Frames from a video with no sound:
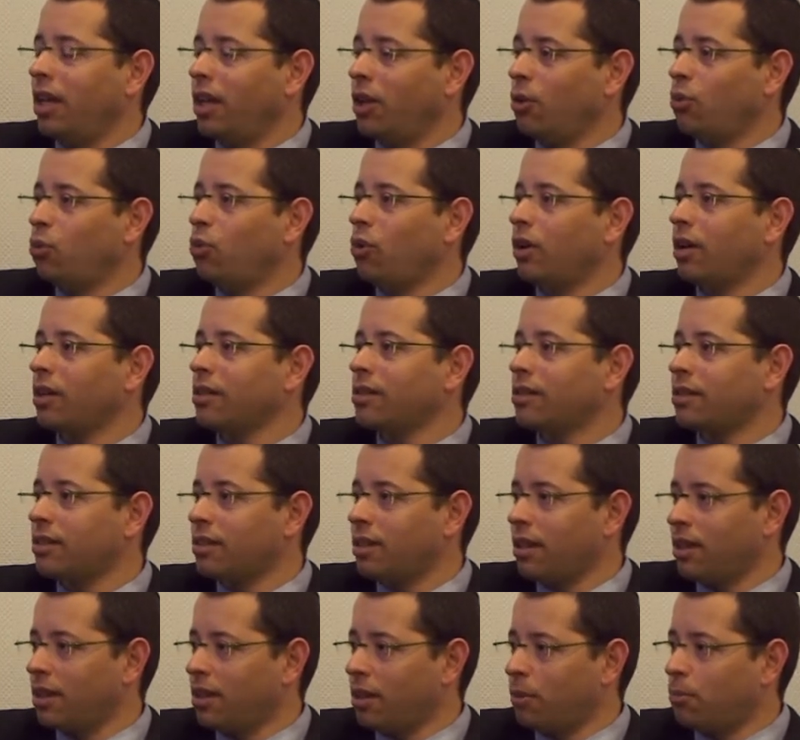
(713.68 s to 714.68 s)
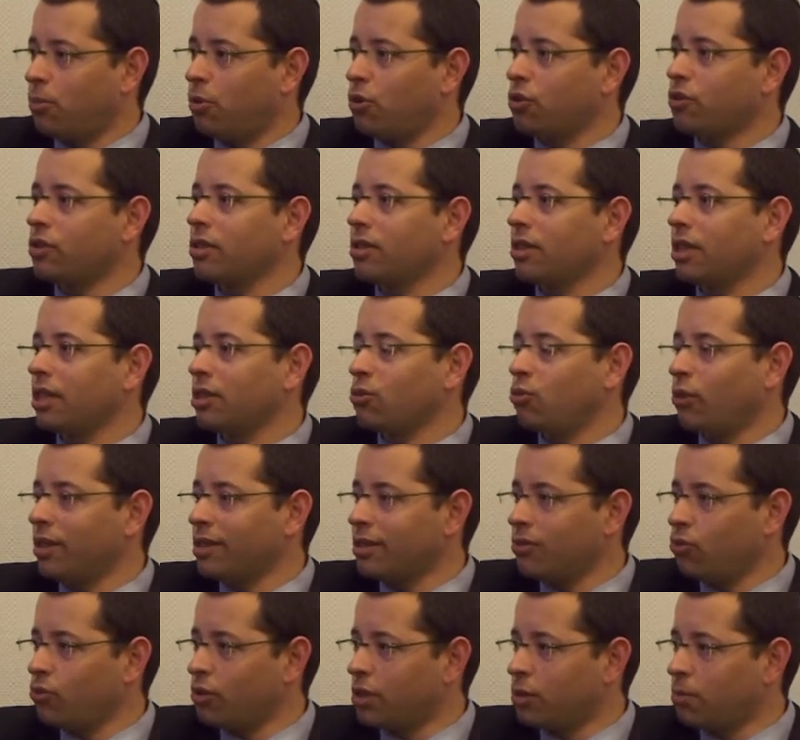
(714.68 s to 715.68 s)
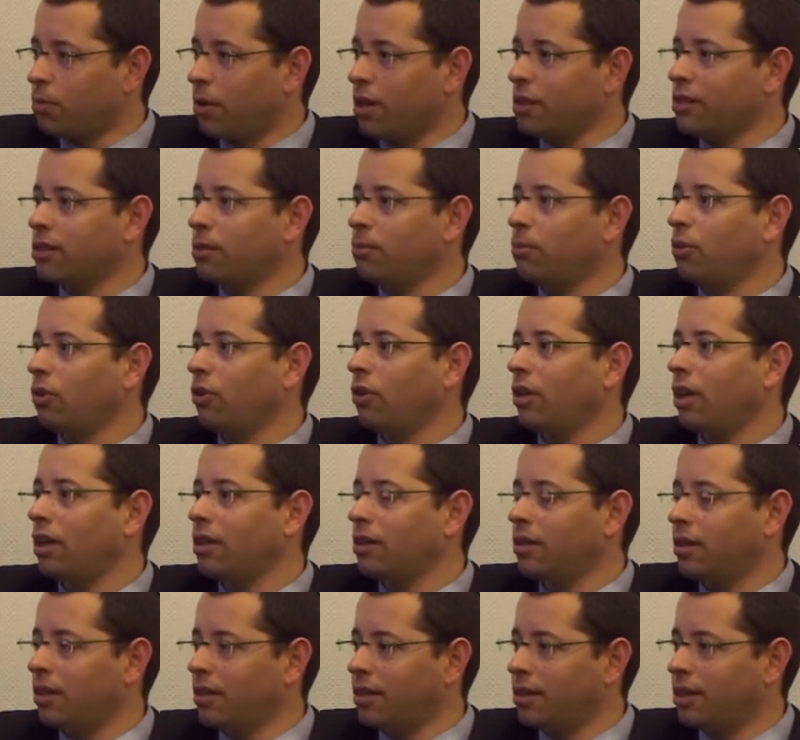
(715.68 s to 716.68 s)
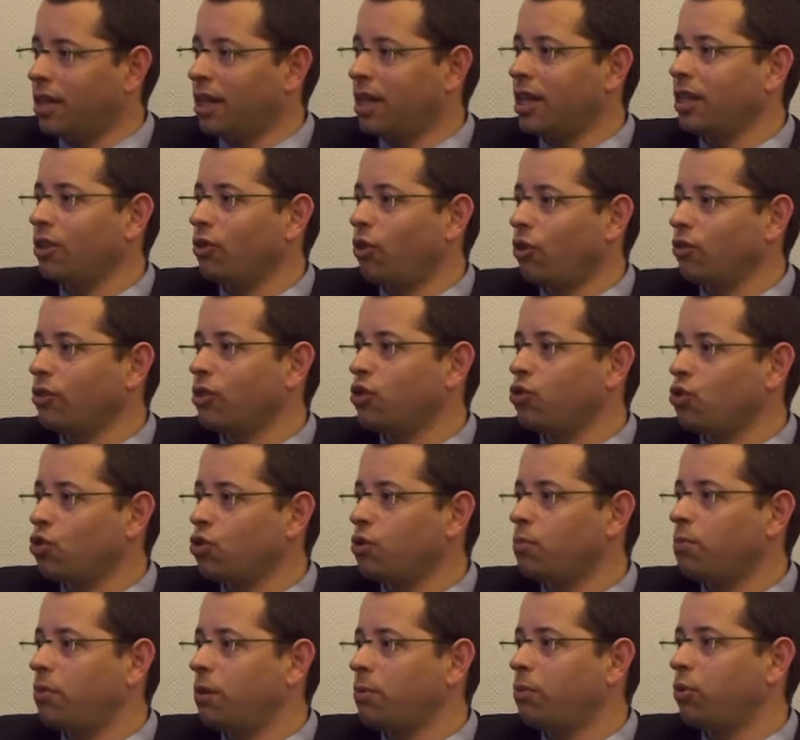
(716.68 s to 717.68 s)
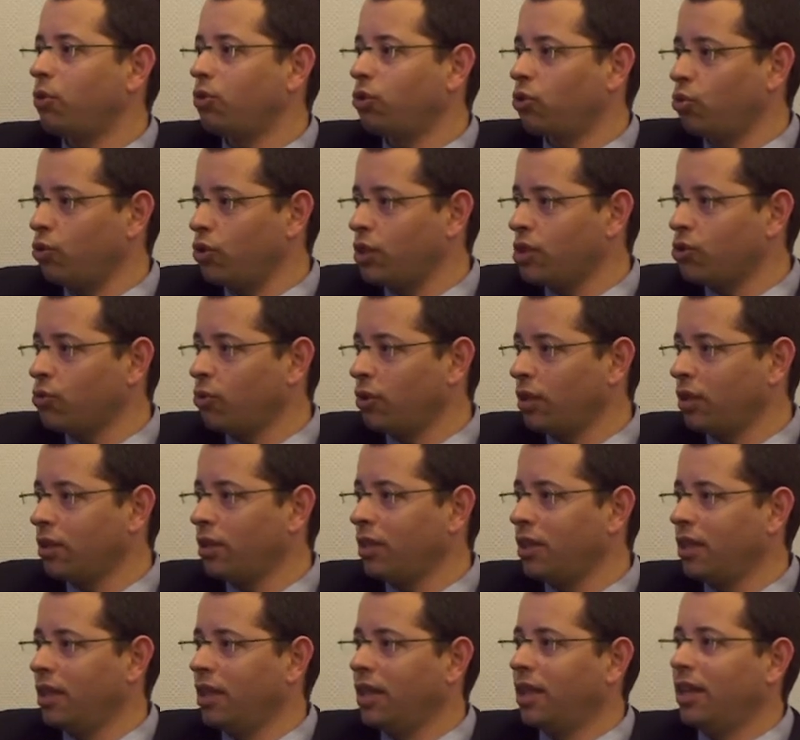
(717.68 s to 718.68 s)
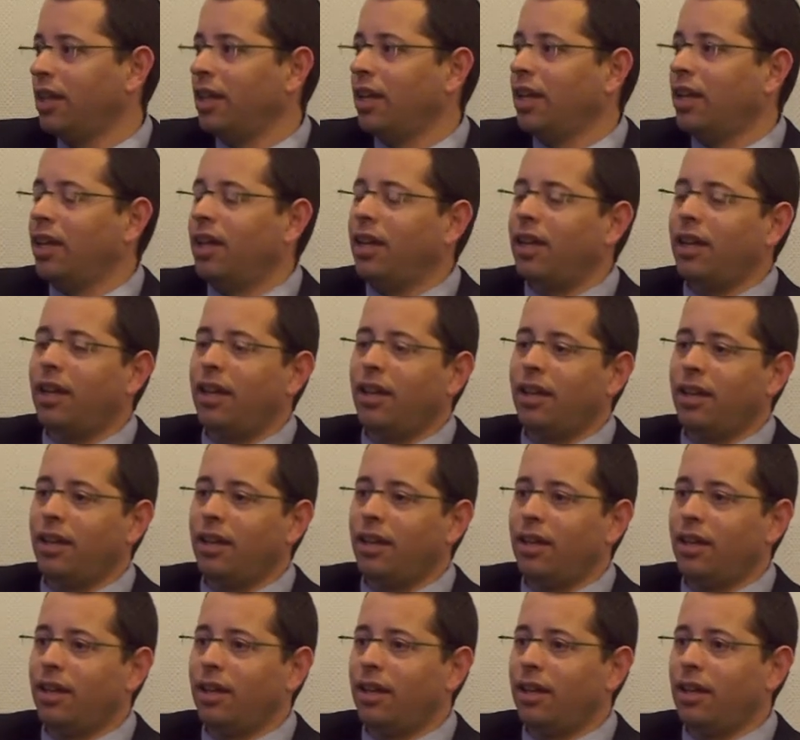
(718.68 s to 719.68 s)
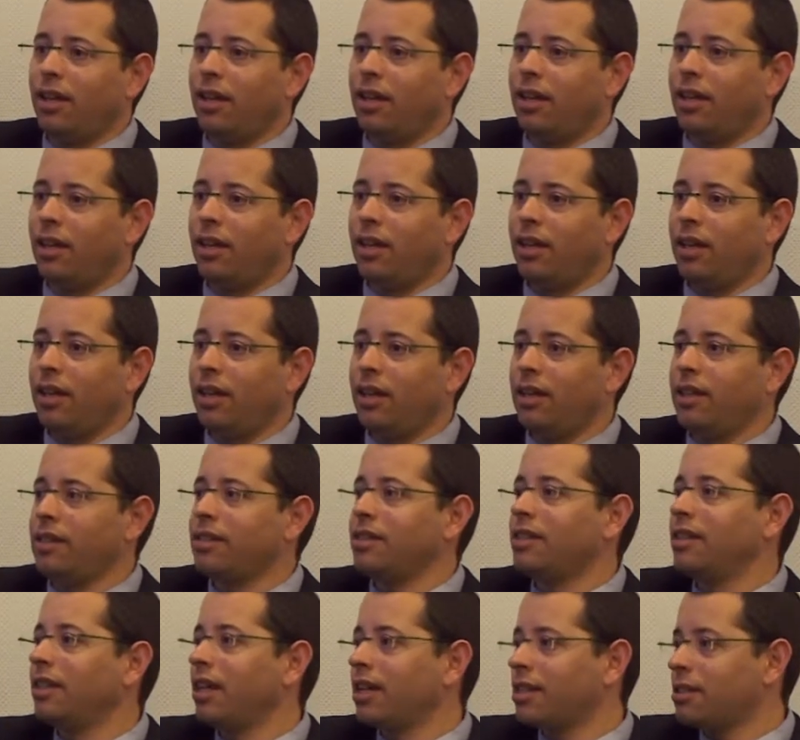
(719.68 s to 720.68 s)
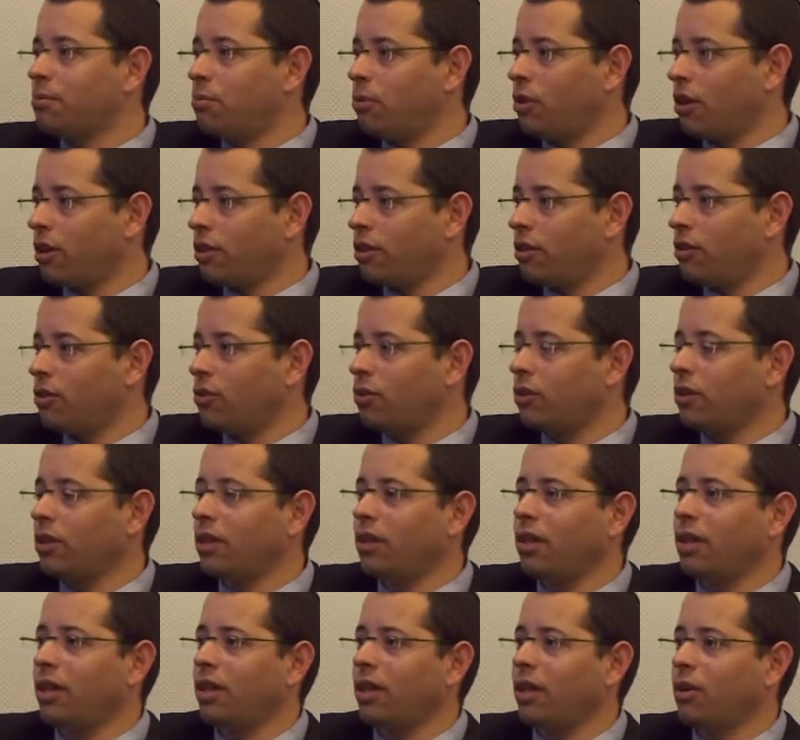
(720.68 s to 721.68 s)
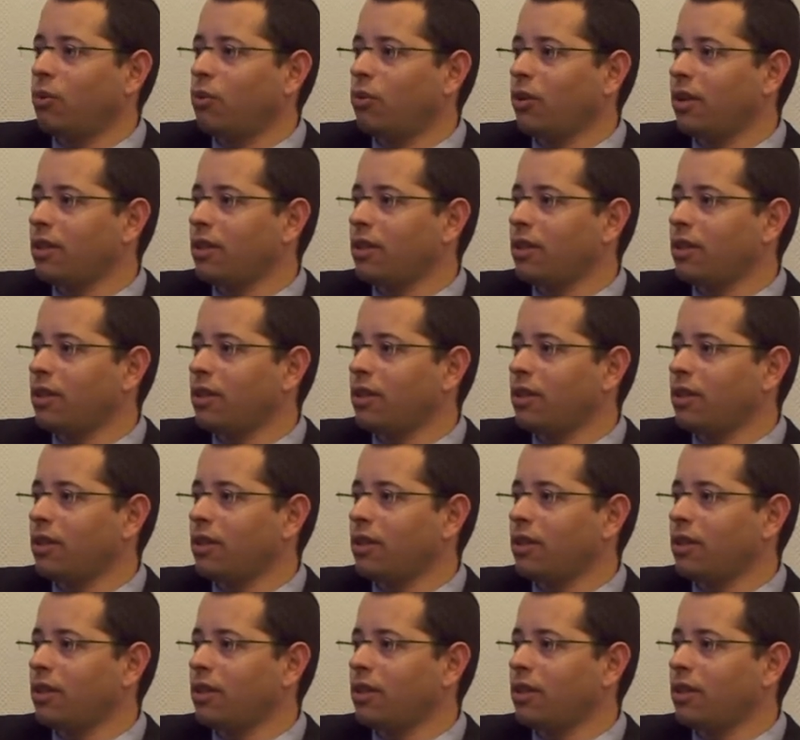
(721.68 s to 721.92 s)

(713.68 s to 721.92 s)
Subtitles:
he was the person that was responsible on taking all the Jewish people to Israel. His next brother, he